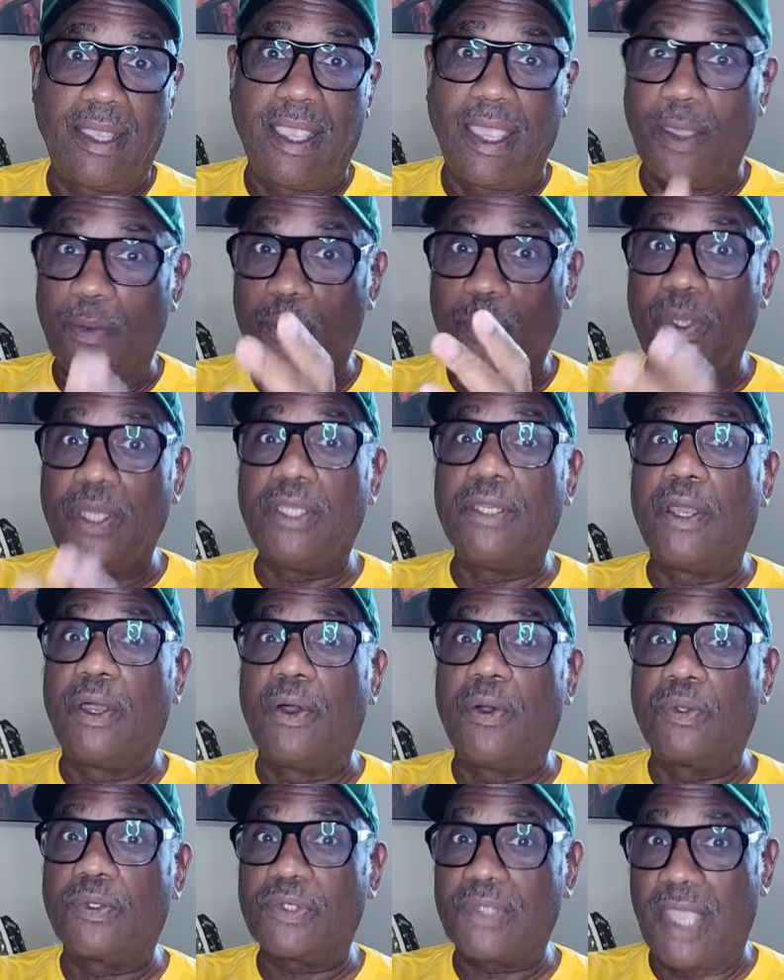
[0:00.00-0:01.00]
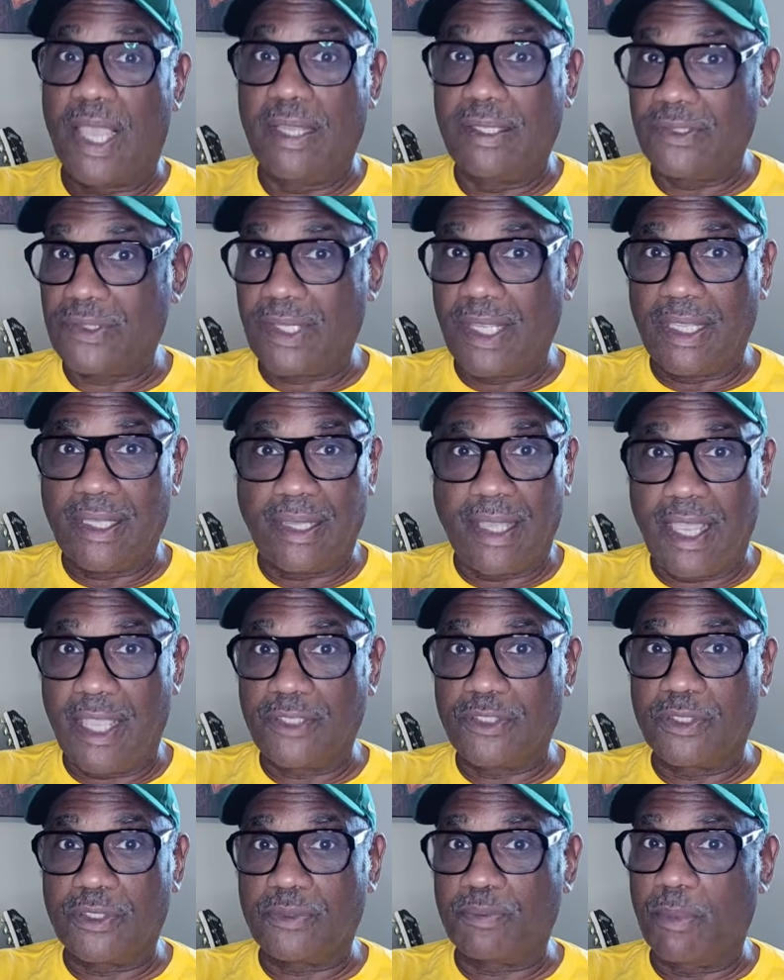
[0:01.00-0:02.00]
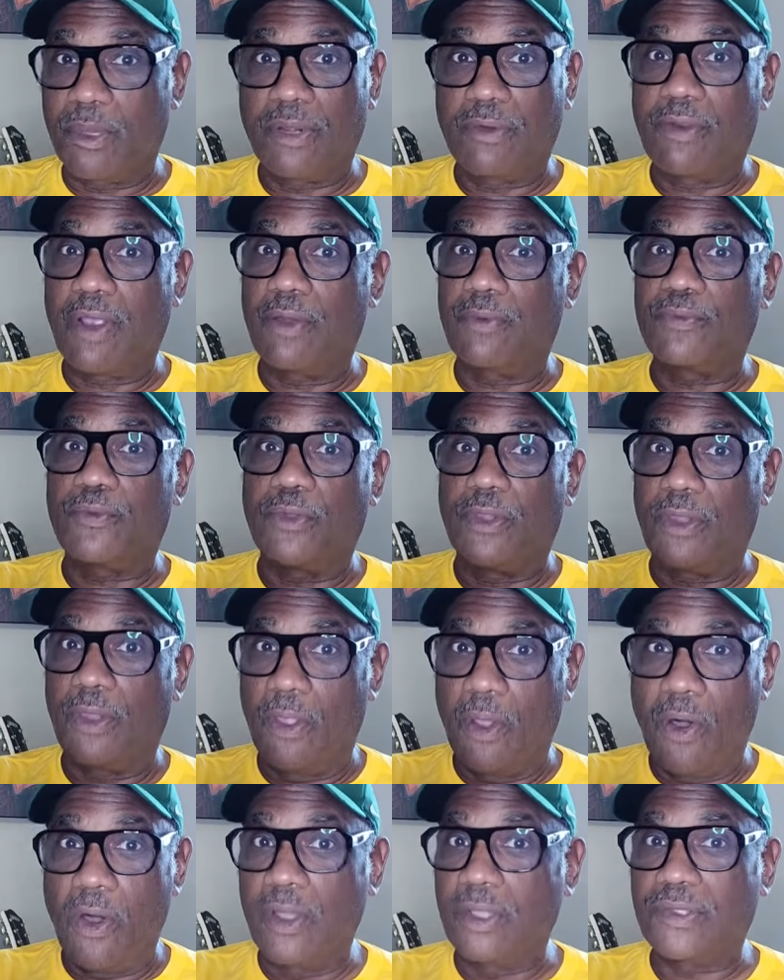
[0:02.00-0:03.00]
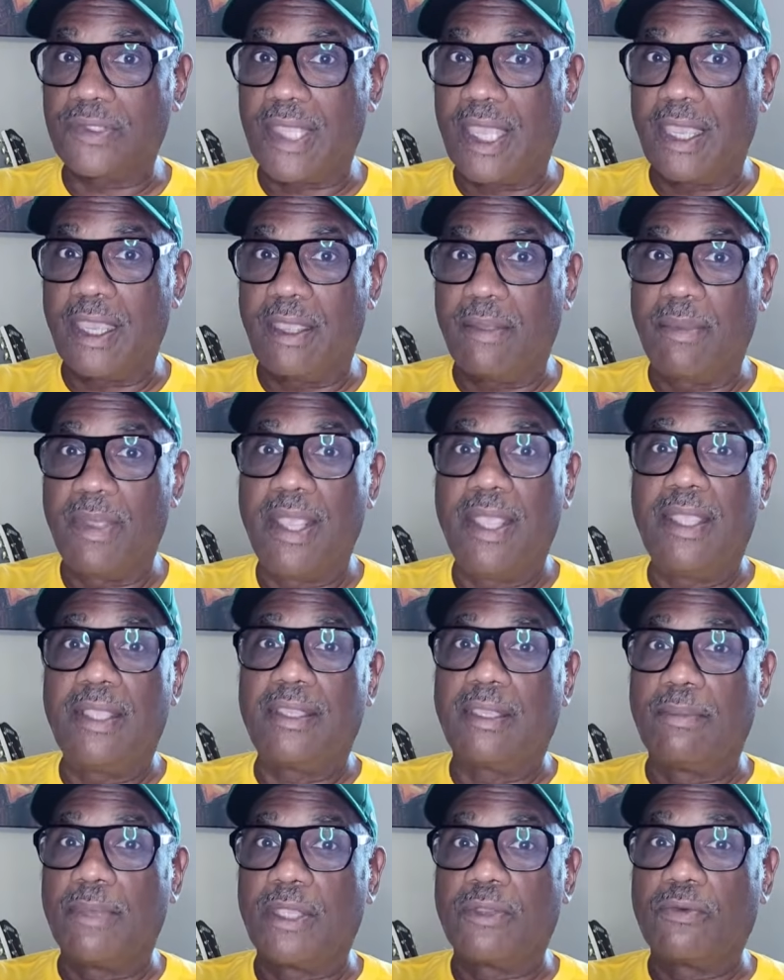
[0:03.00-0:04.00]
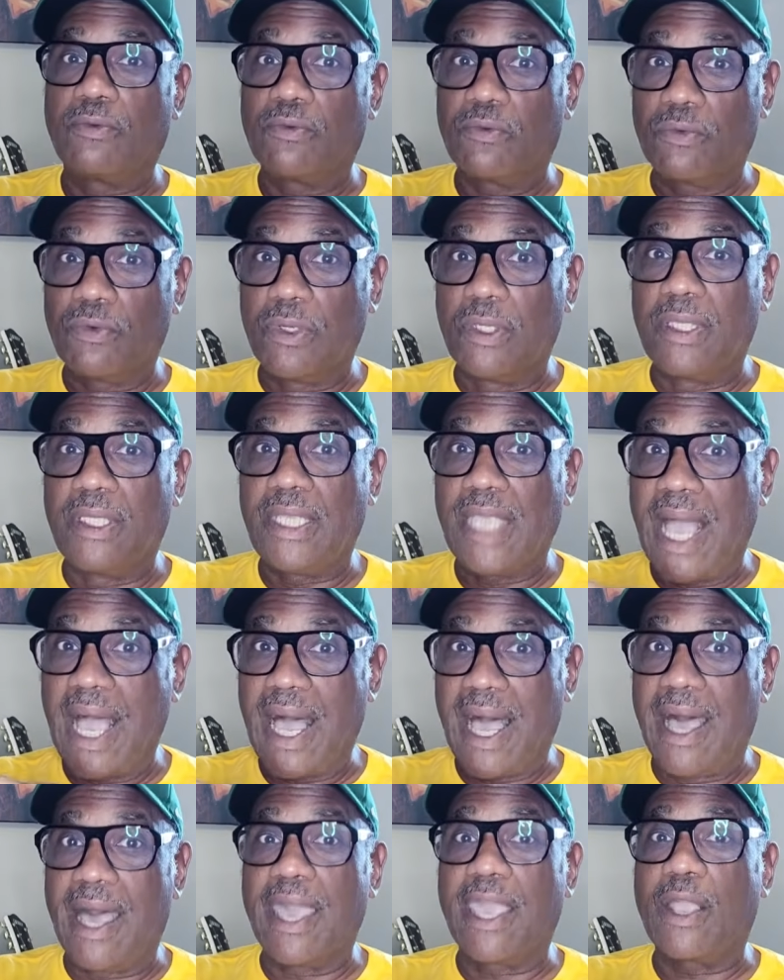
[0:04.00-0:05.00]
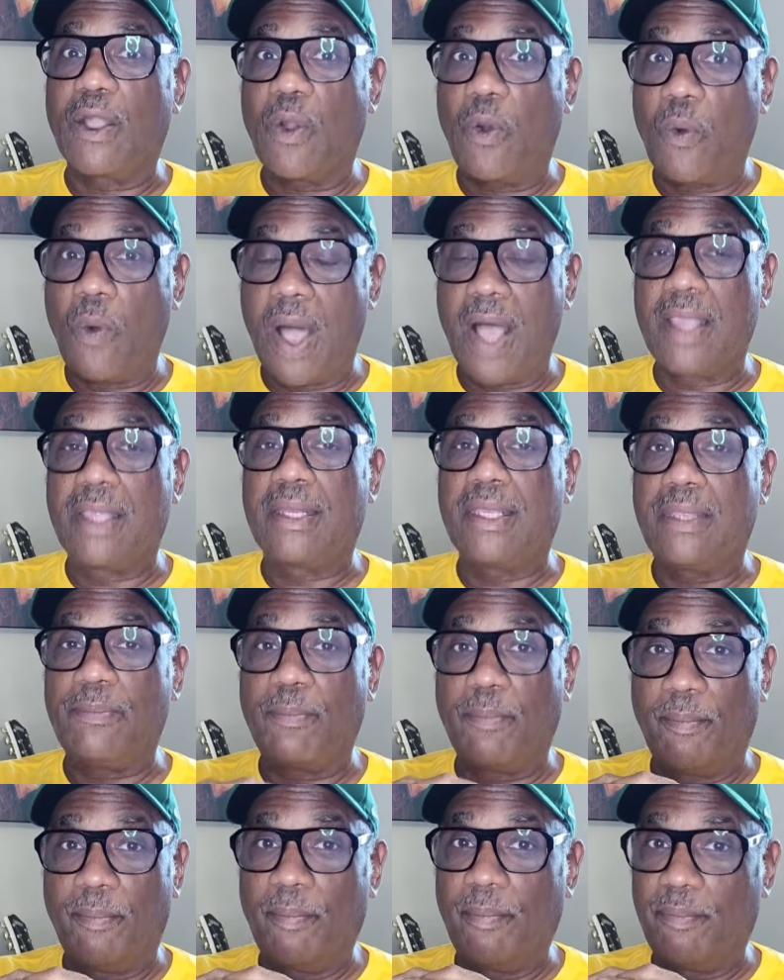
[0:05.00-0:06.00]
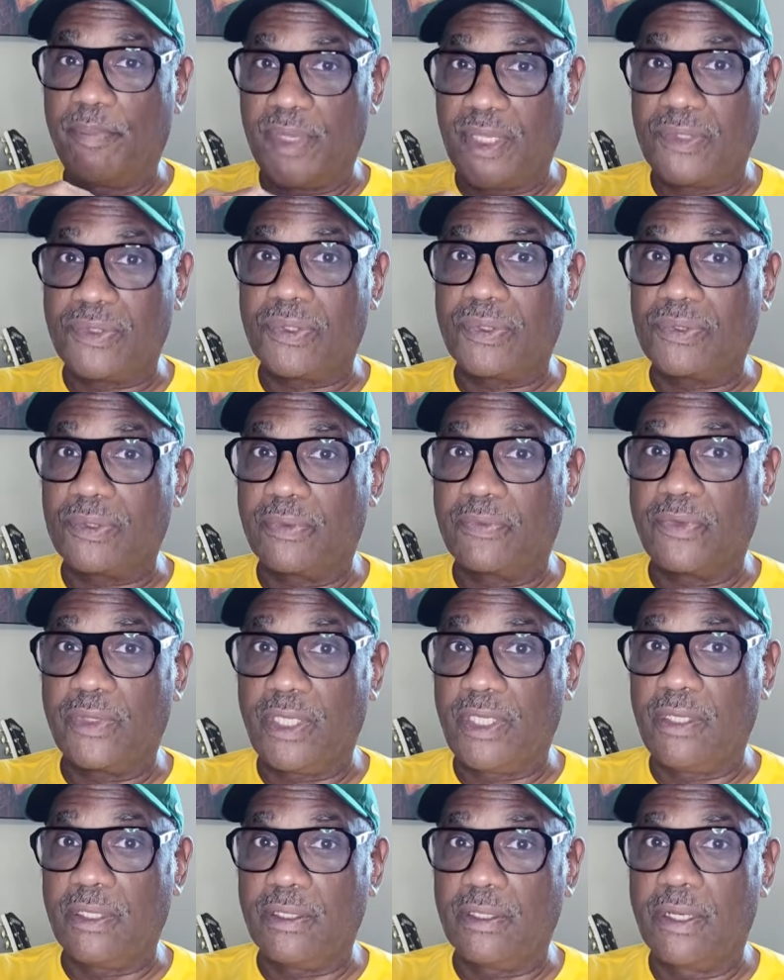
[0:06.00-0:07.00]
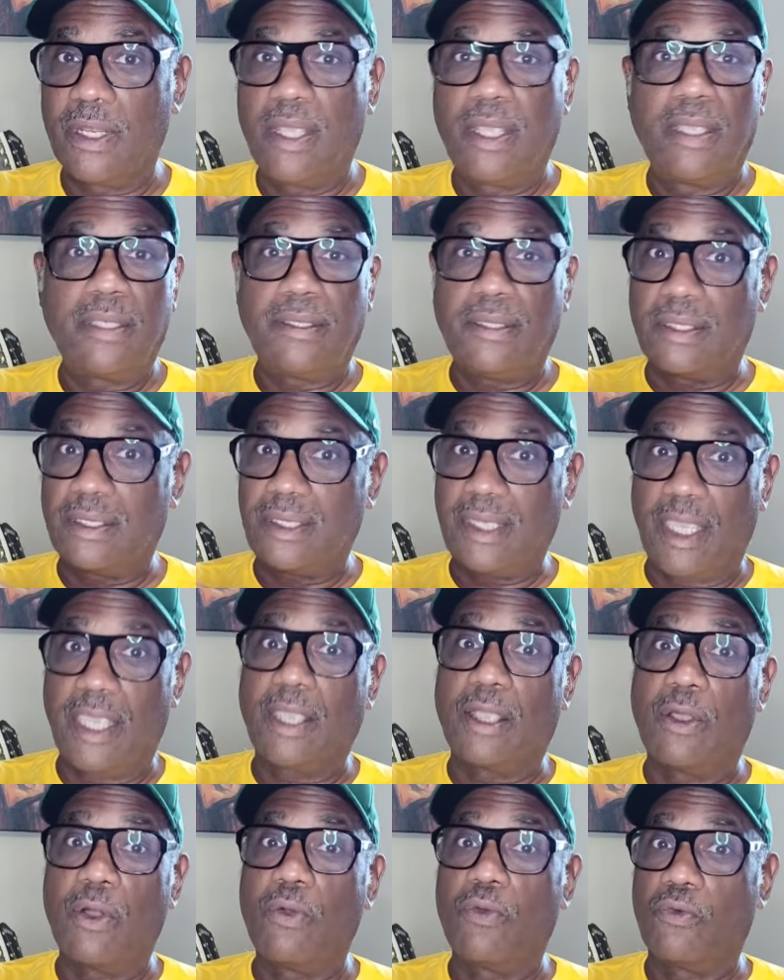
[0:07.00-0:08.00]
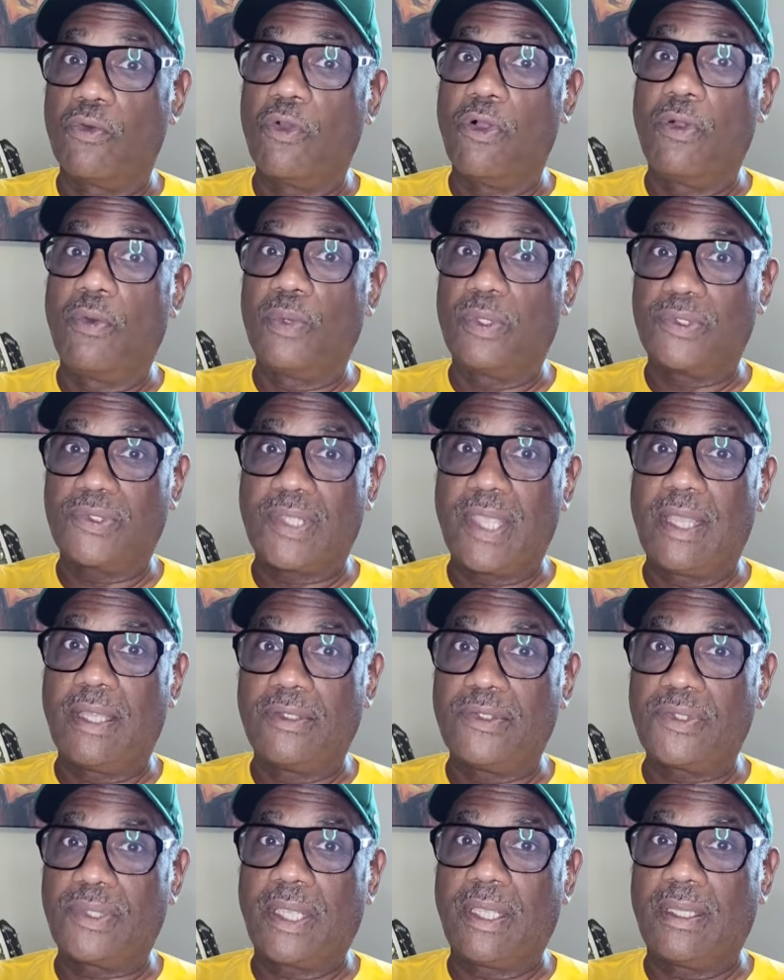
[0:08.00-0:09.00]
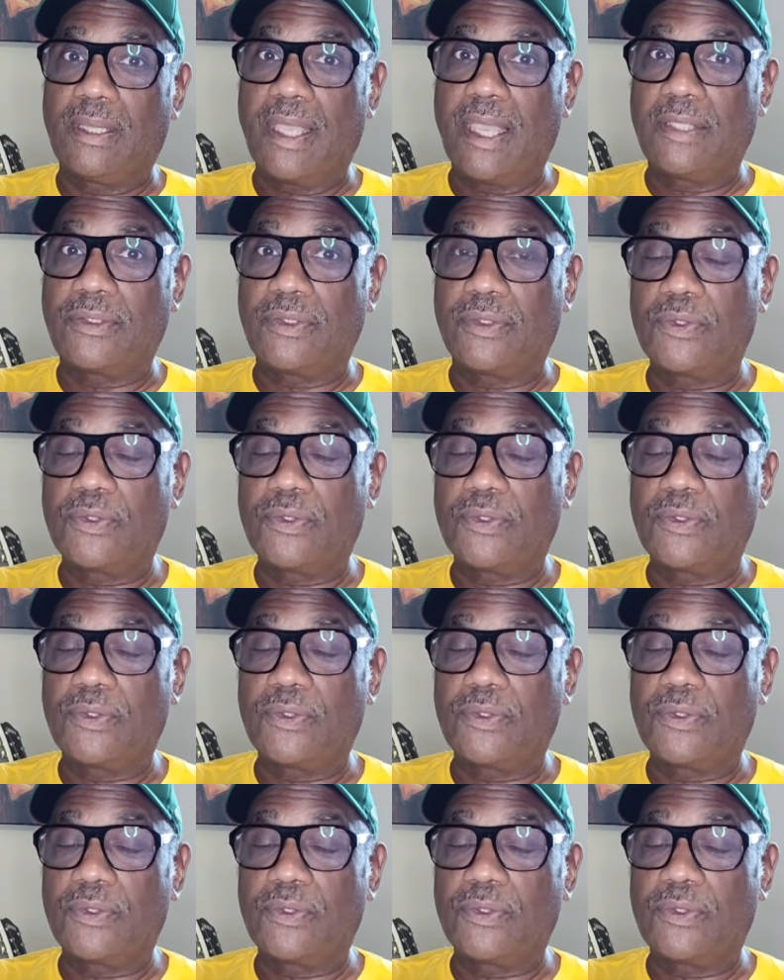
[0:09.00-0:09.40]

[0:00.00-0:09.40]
And we know solid state logic's been around for a long time. They make really high quality pieces of gear. You can't go wrong with solid state logic.